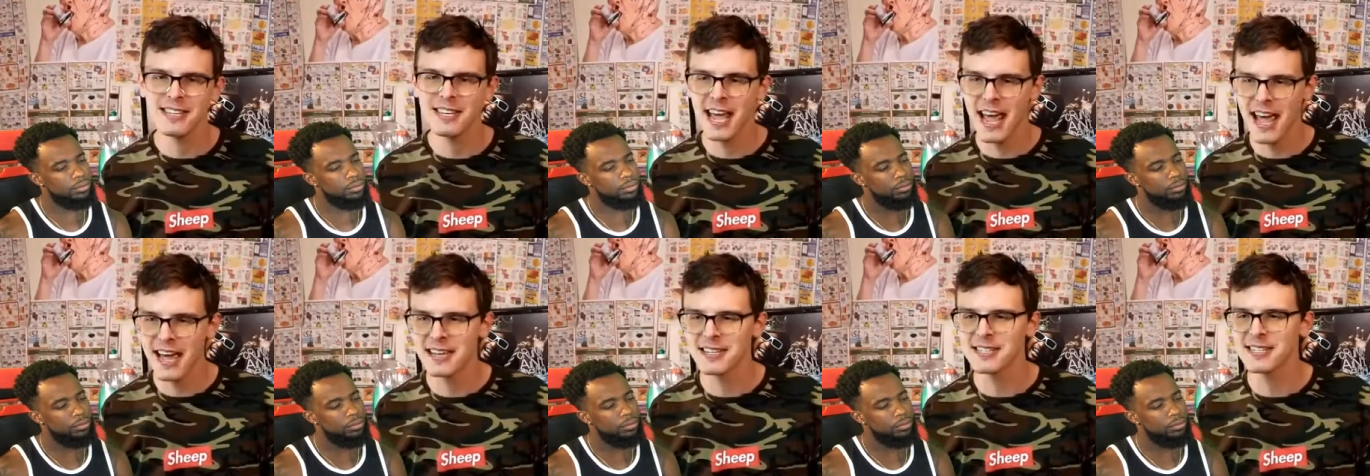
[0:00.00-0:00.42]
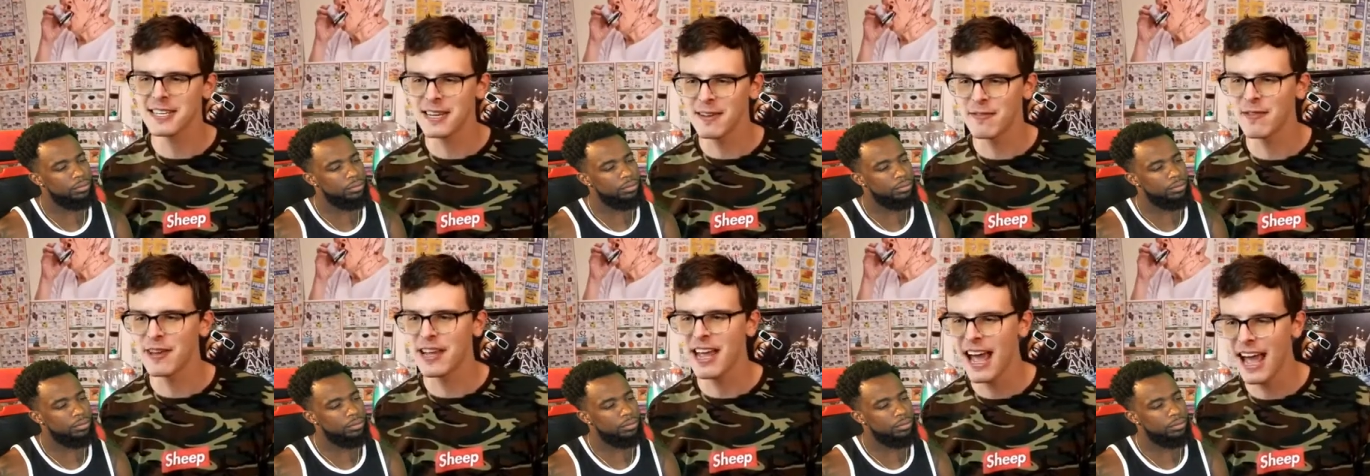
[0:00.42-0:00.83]

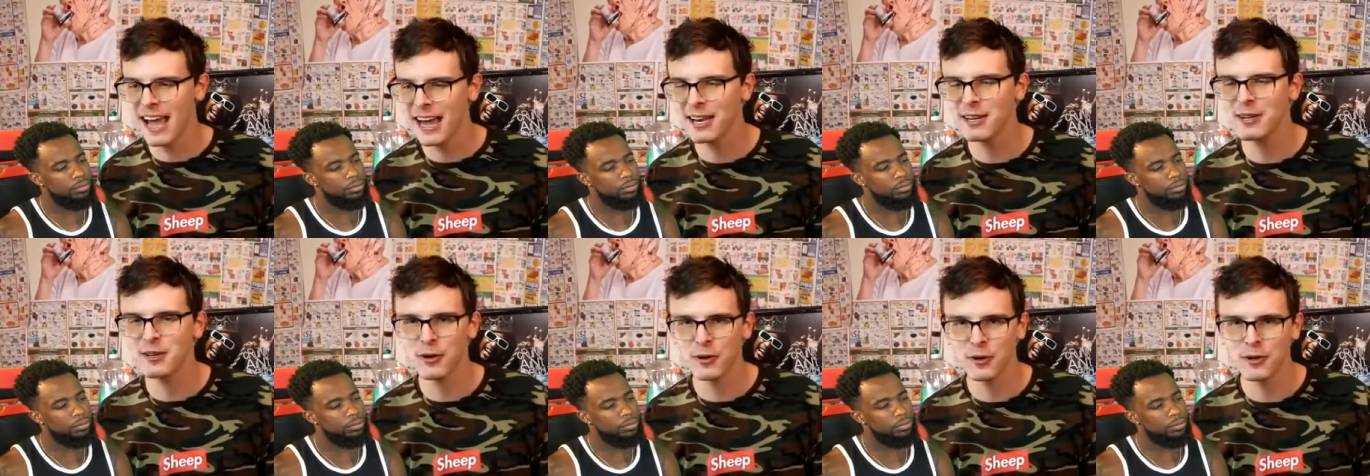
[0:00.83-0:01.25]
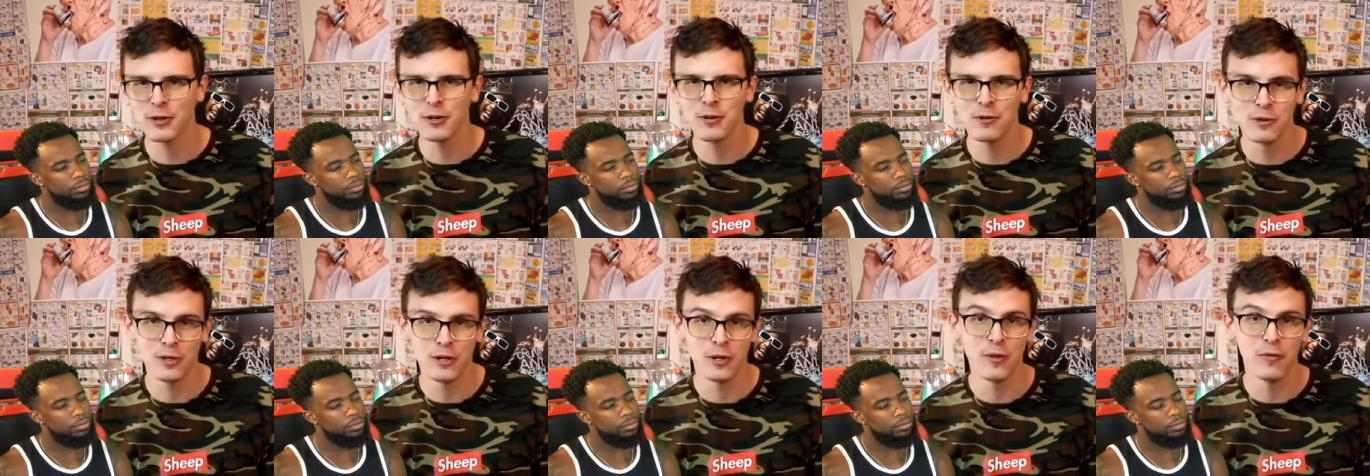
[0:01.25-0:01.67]
Speaker 1: Yes, if he had your
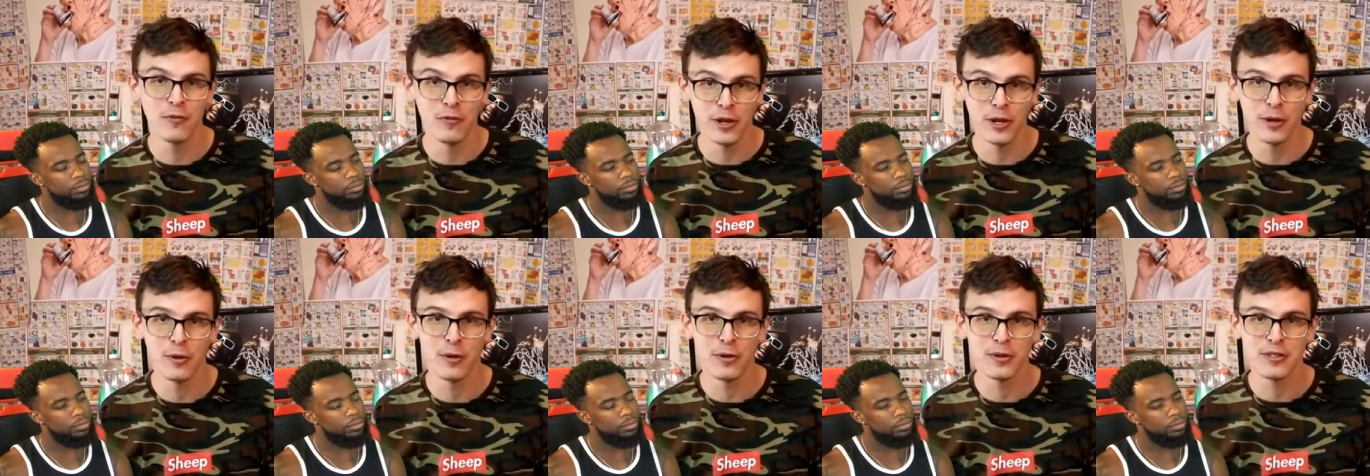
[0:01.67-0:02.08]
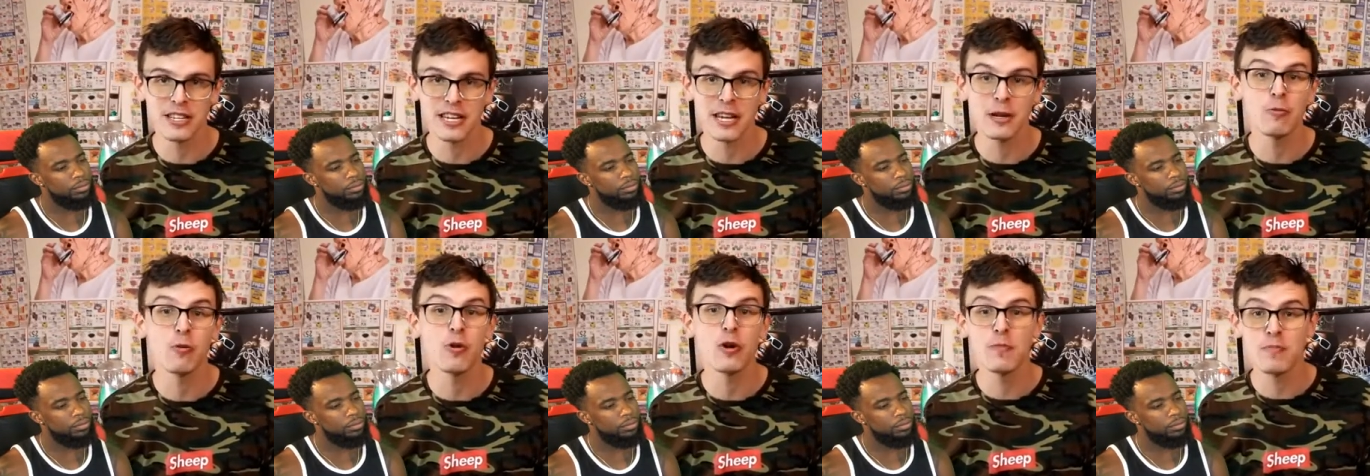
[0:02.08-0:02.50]
YouTube
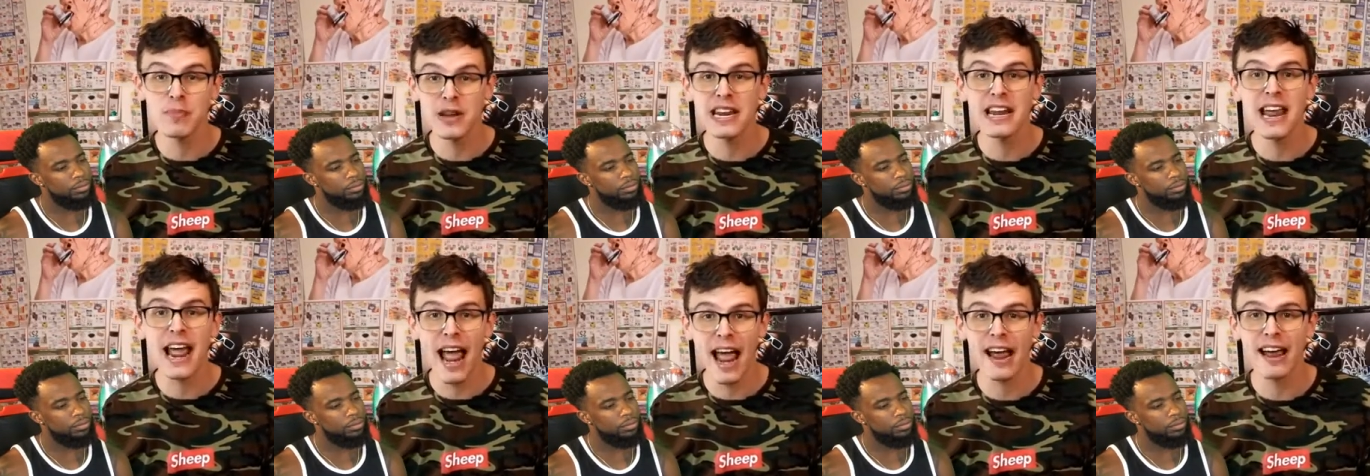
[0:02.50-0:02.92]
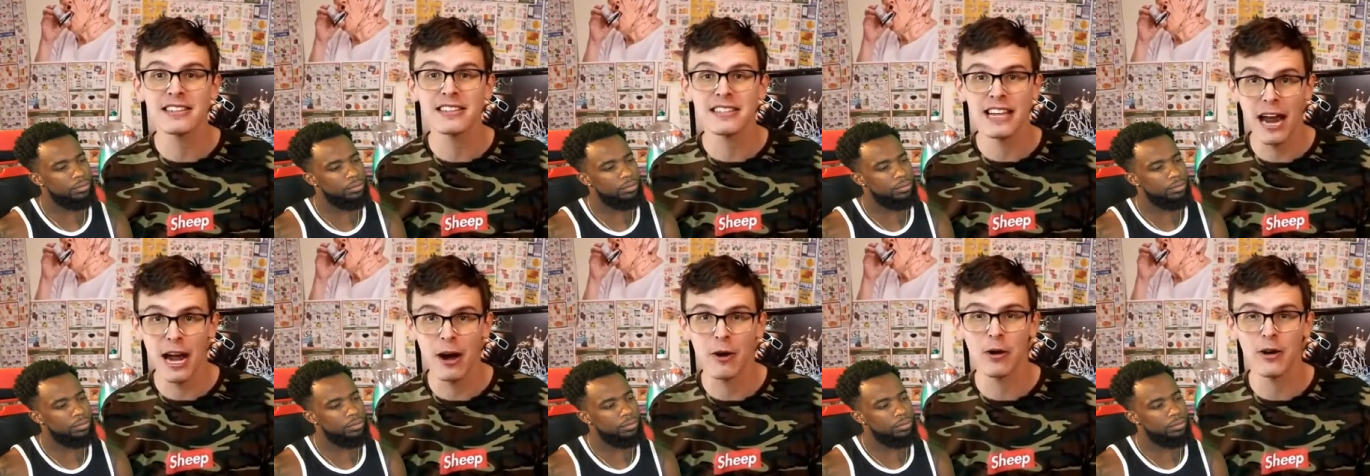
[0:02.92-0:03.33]
viewers, he would be
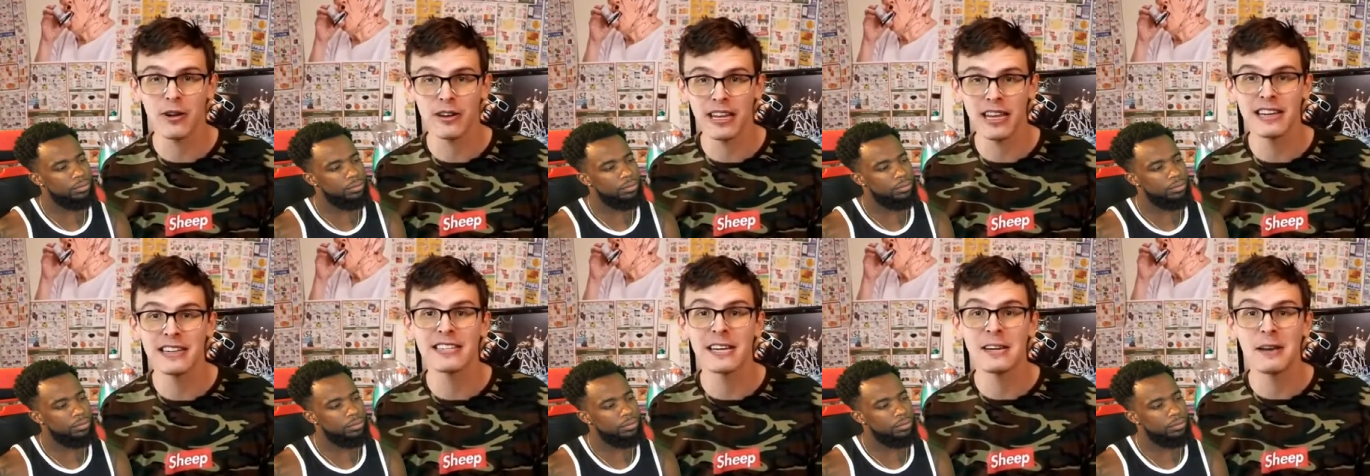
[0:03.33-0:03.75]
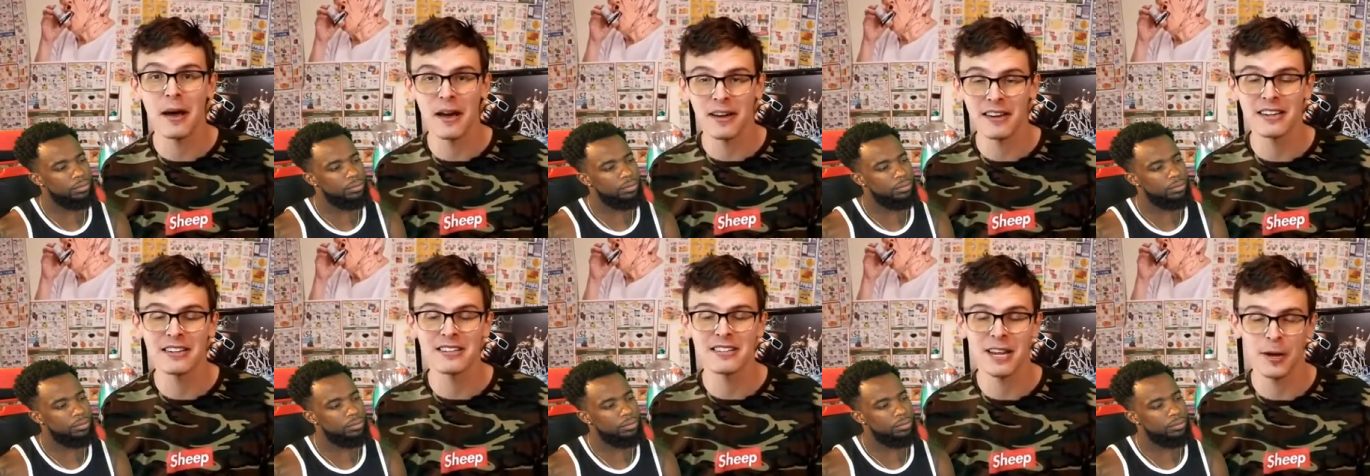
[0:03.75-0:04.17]
as arrogant and
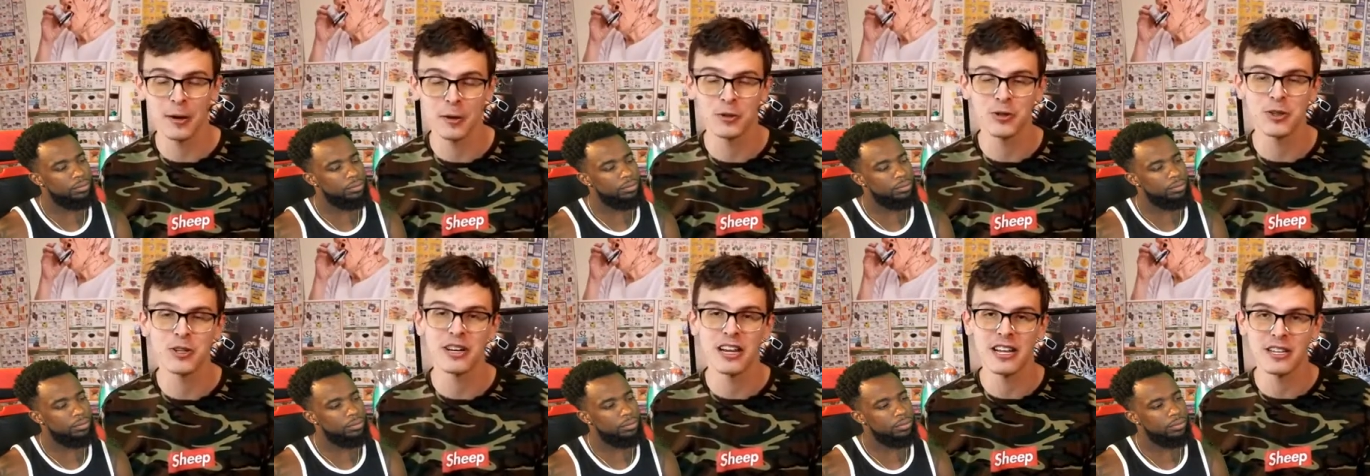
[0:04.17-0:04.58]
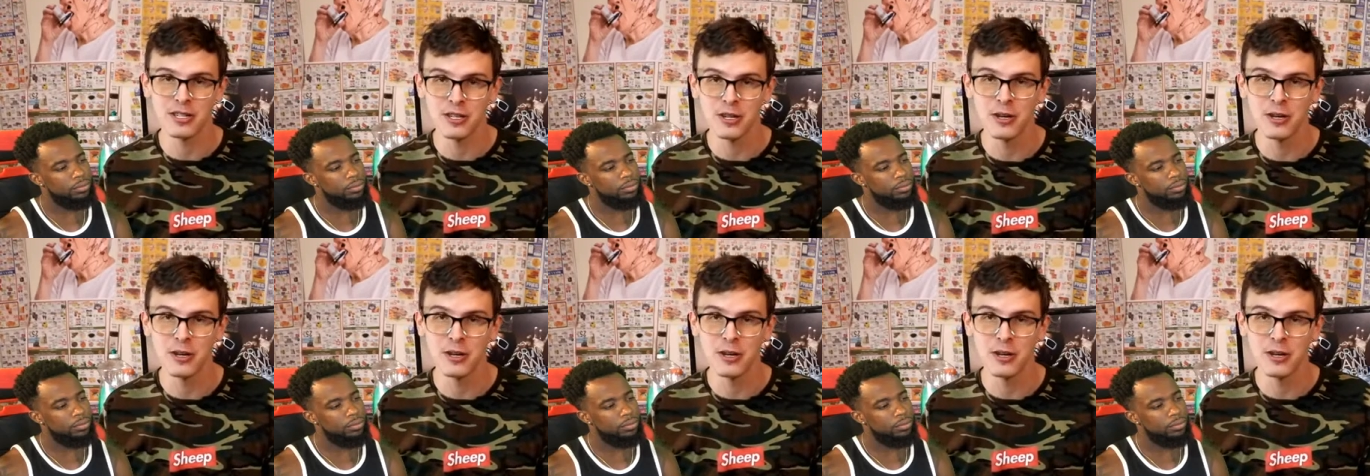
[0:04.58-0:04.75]
unintelligent as